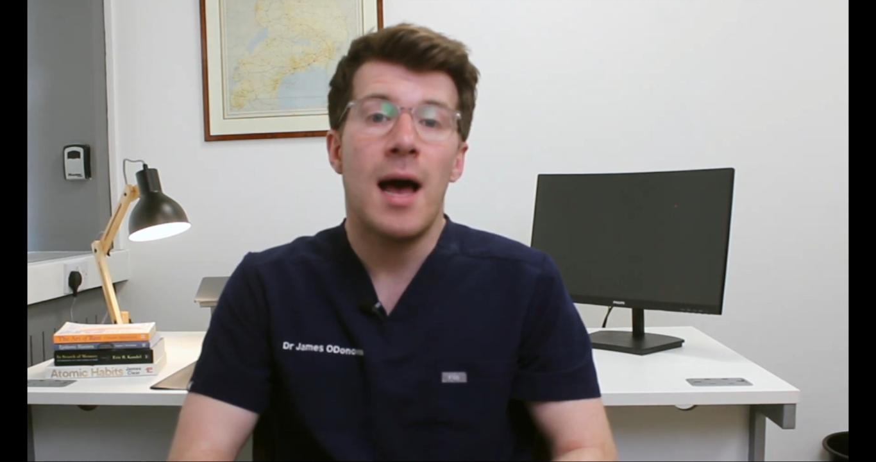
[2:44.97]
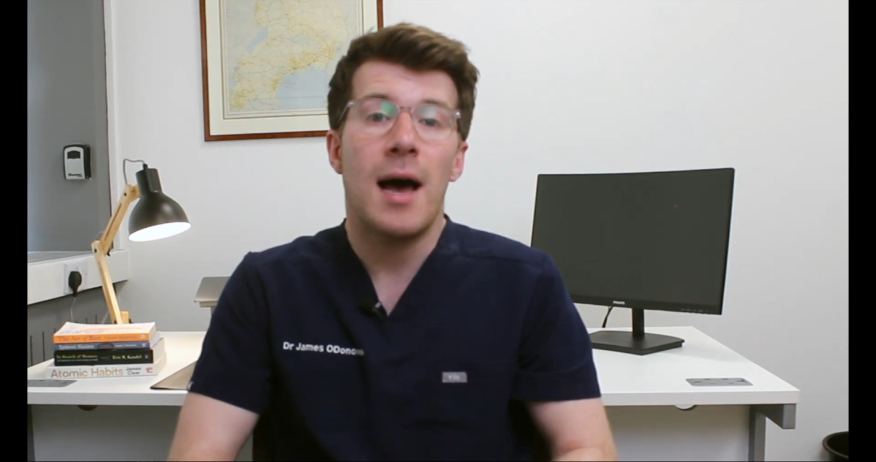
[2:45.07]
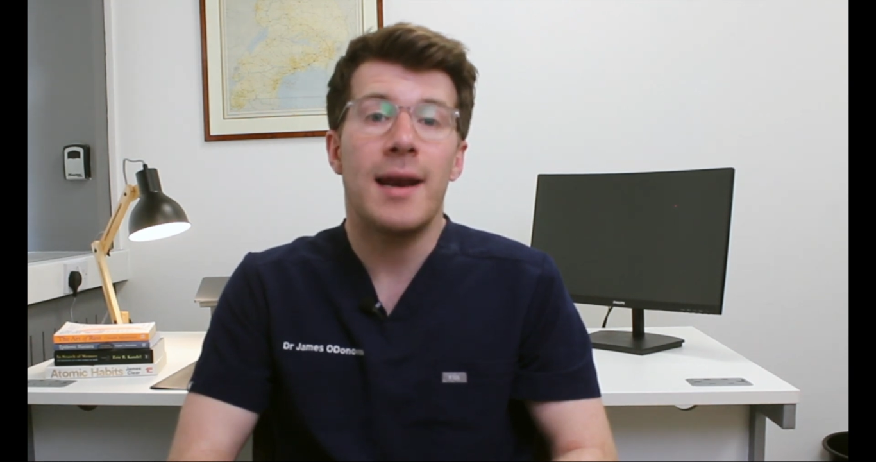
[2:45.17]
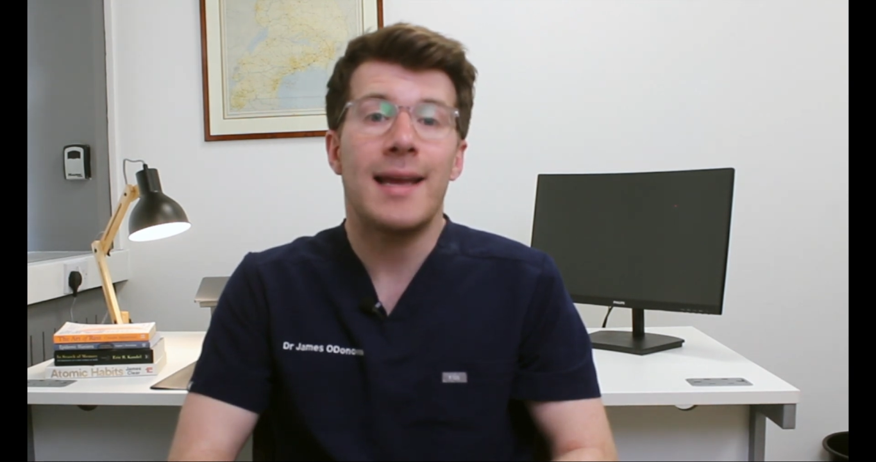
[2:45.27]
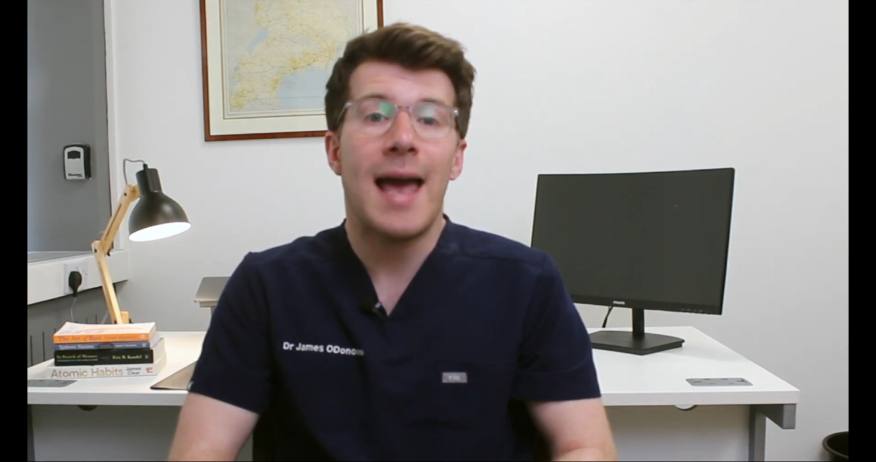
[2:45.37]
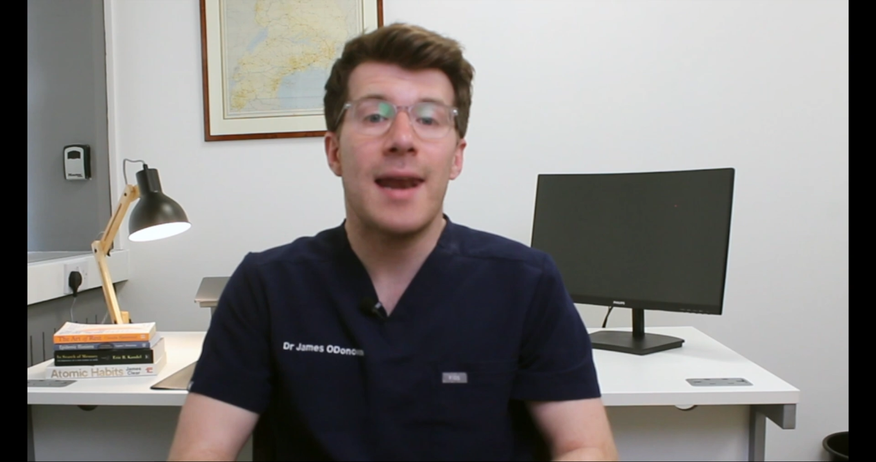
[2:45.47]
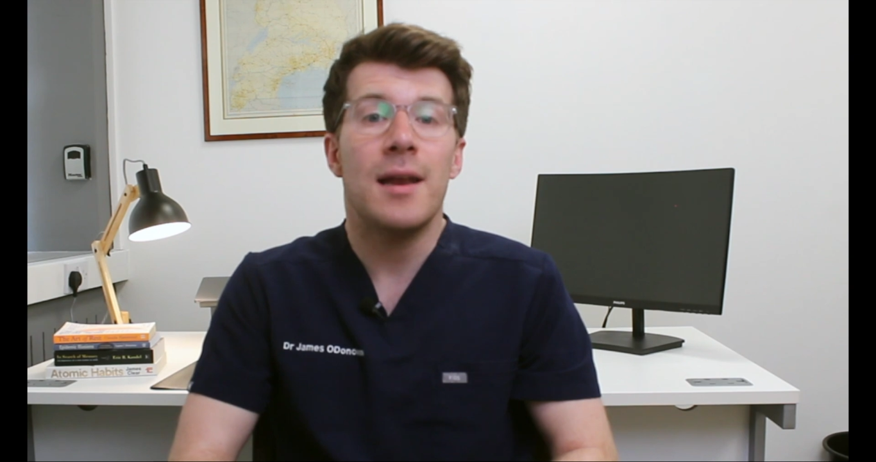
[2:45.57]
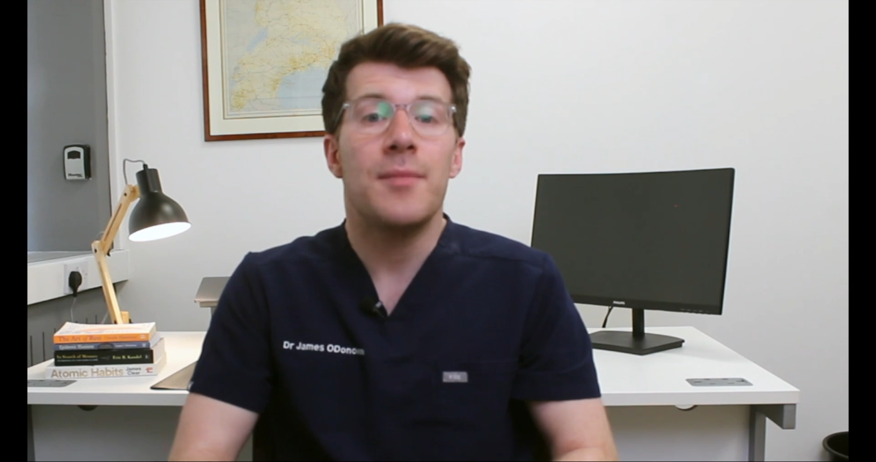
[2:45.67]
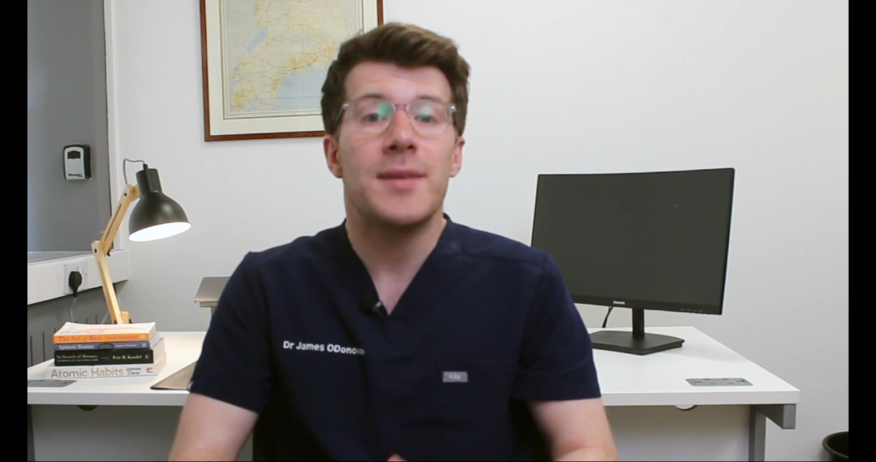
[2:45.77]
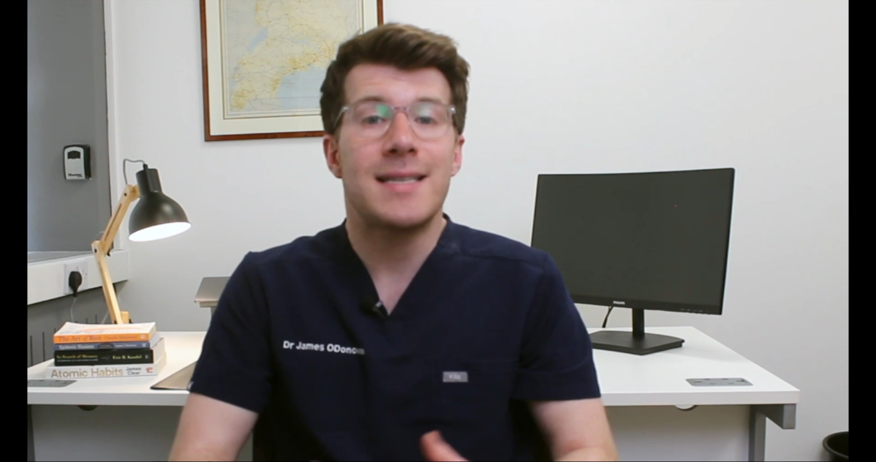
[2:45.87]
and
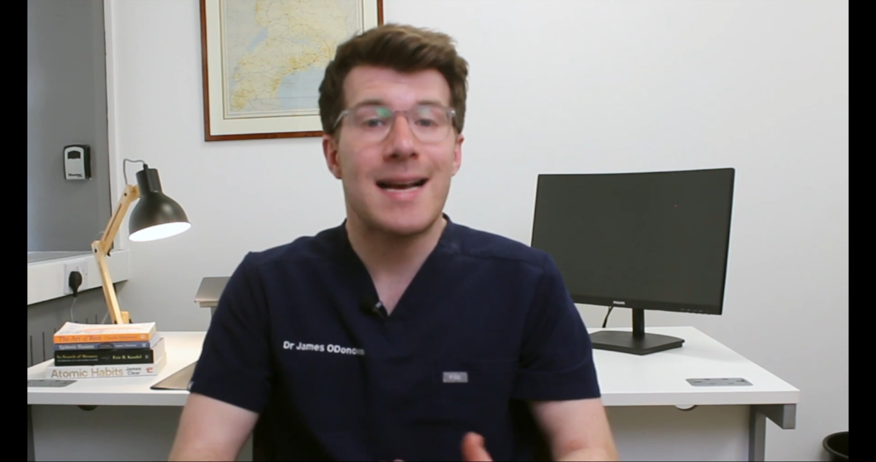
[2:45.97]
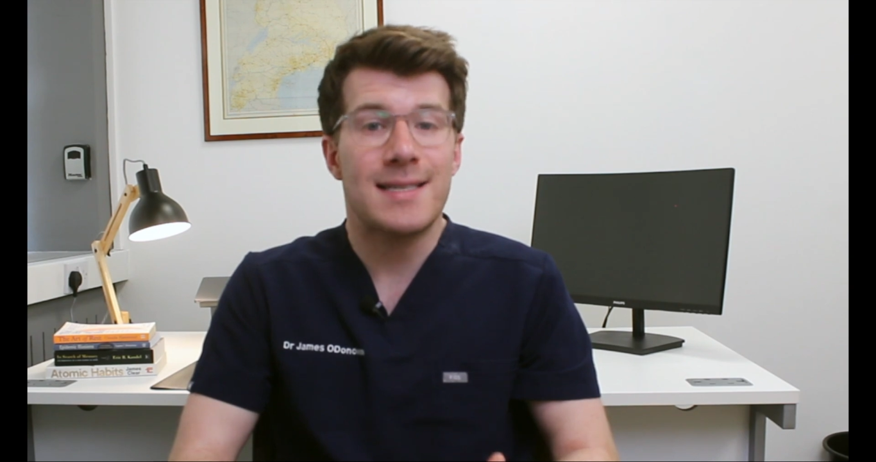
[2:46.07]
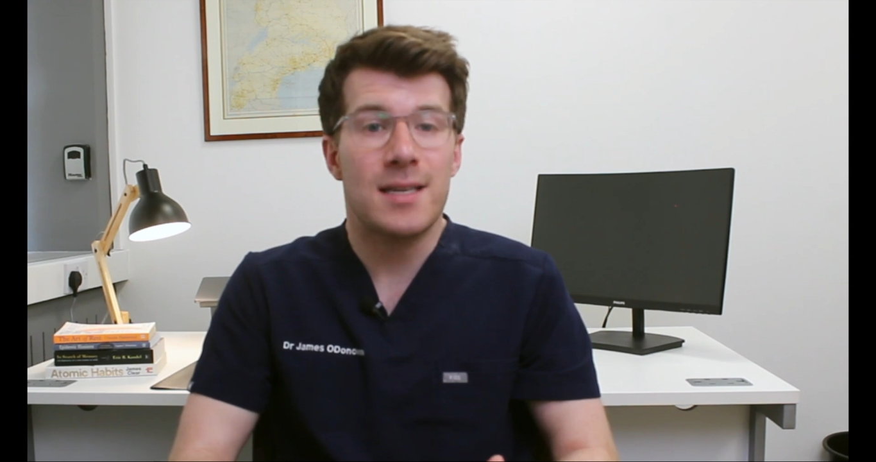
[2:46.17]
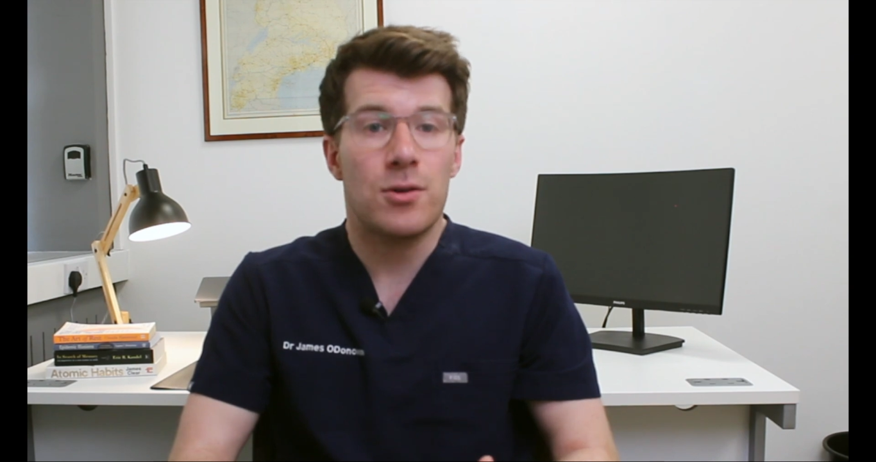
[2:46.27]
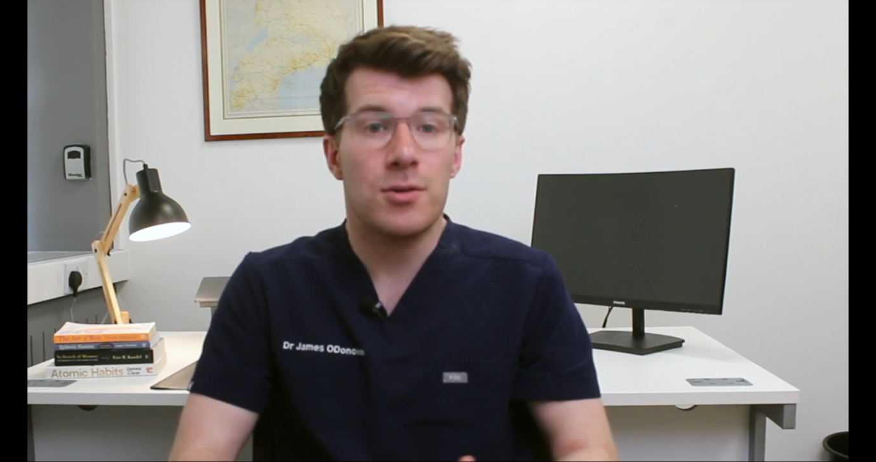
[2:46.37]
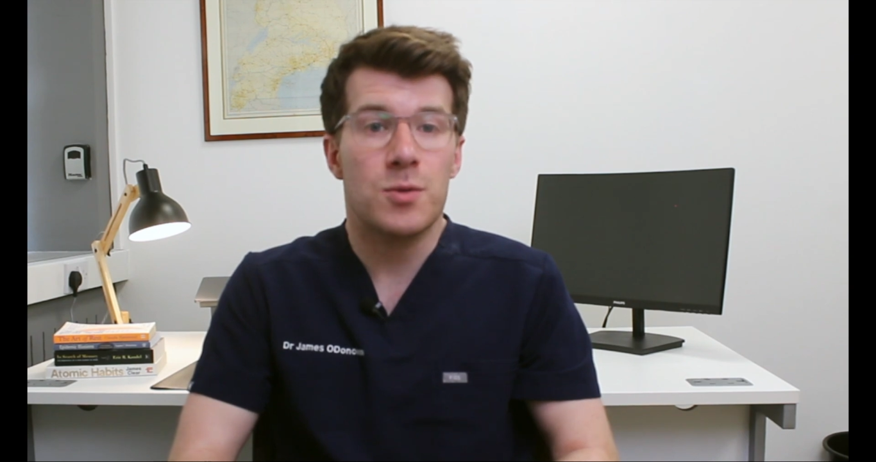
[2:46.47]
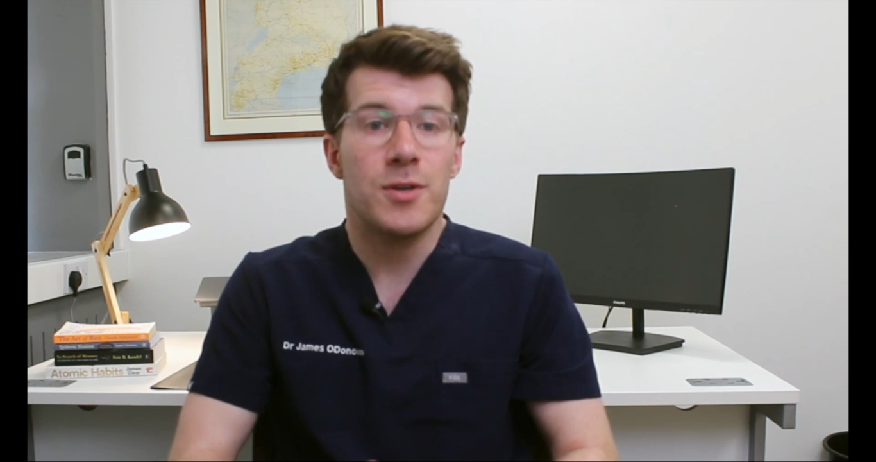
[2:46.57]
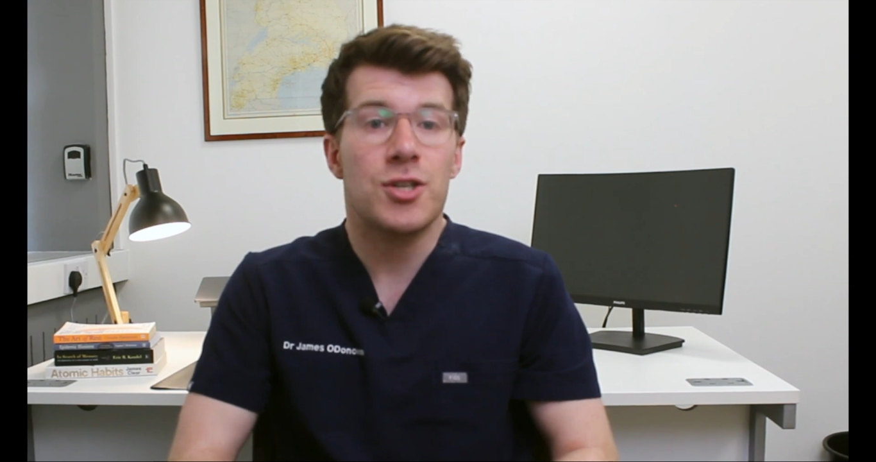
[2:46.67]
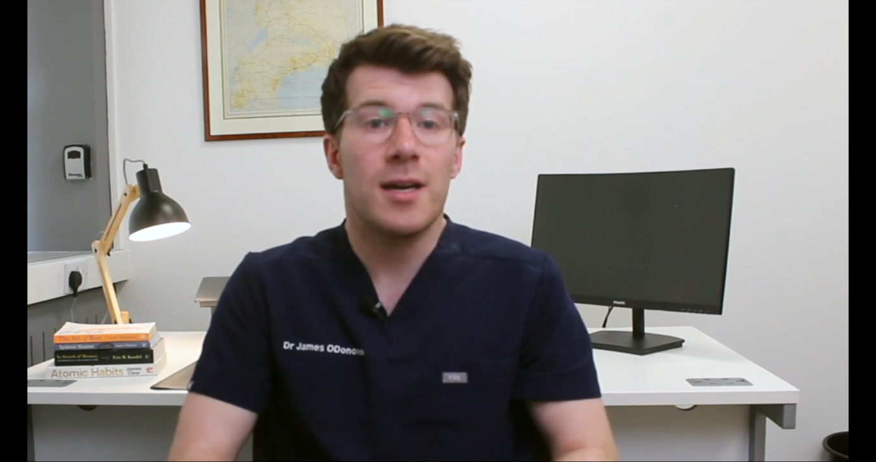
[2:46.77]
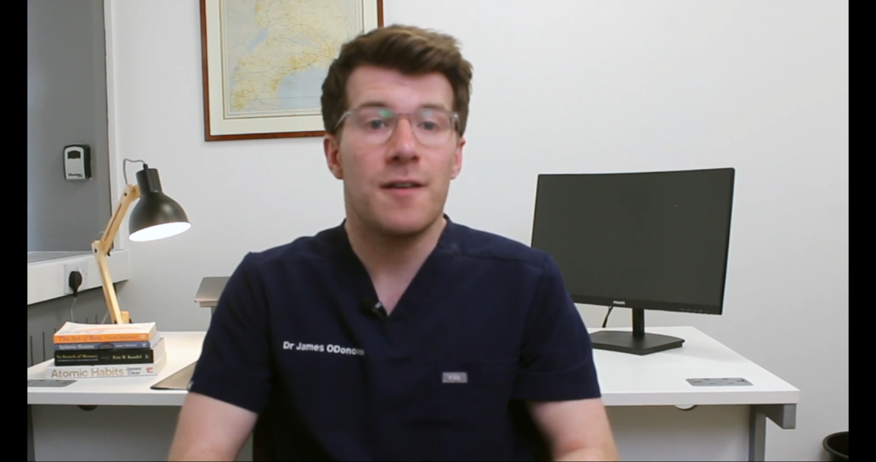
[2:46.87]
again the testicles,
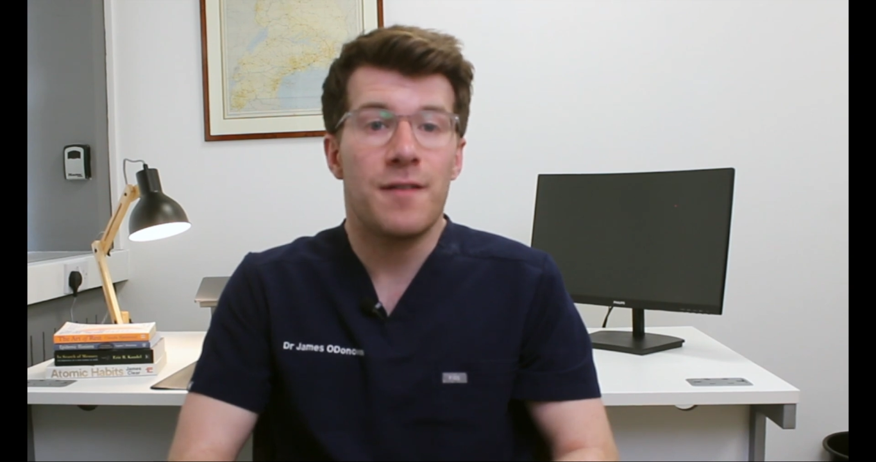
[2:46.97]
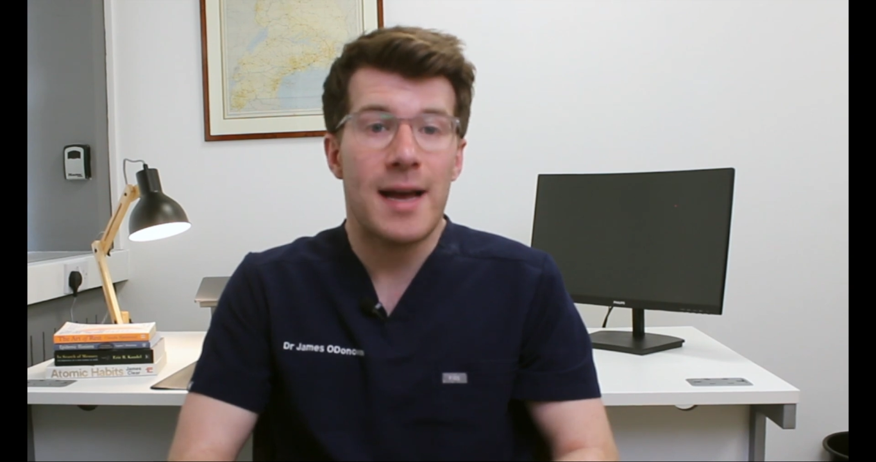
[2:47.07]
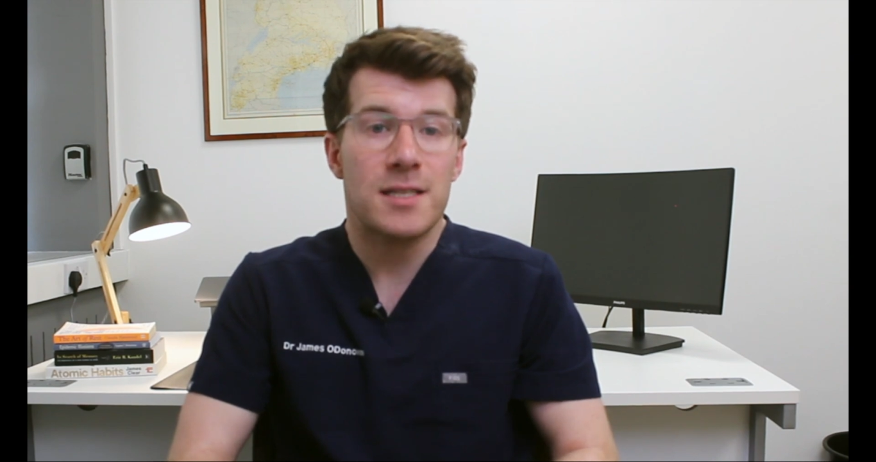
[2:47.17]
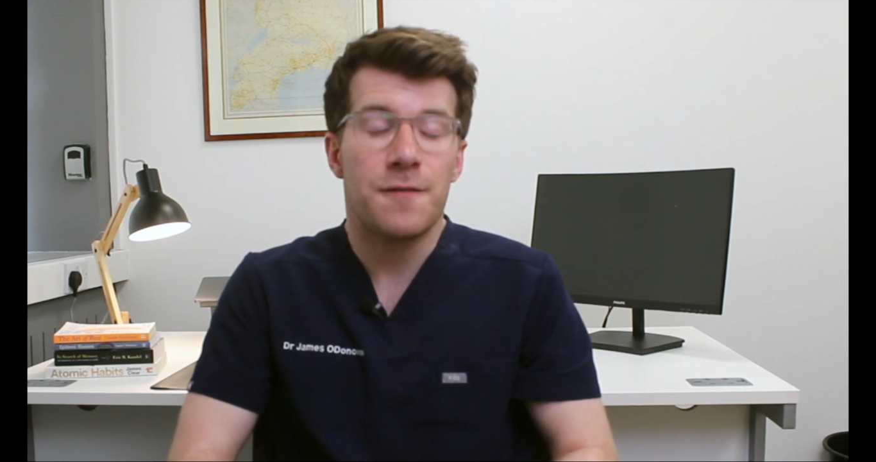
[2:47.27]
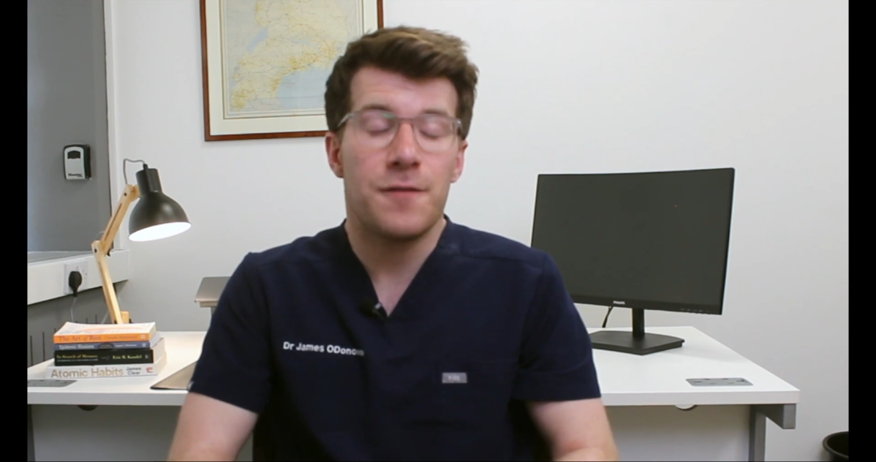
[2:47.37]
which can affect